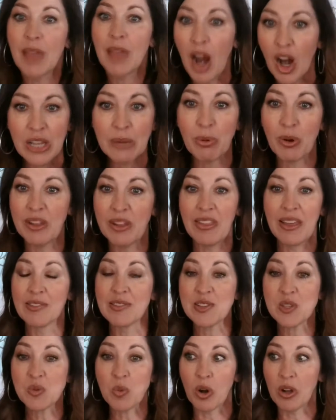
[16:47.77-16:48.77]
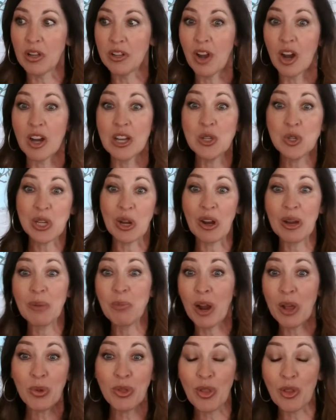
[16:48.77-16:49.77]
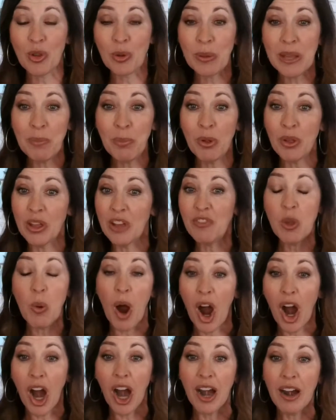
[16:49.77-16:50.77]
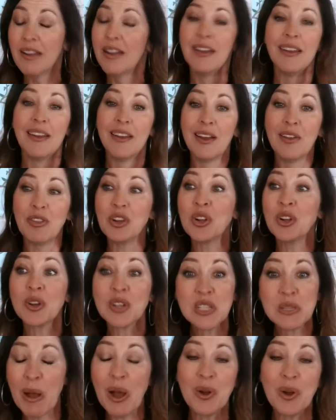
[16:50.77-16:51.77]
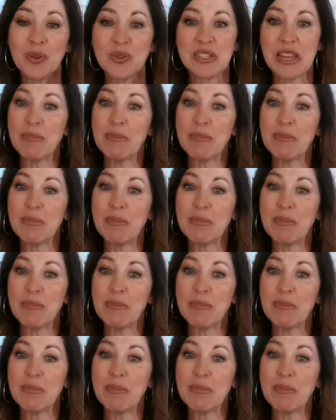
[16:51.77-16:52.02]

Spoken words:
Are you breathing in this world? Are you sharing breath with other people? If you are, then you're exposed.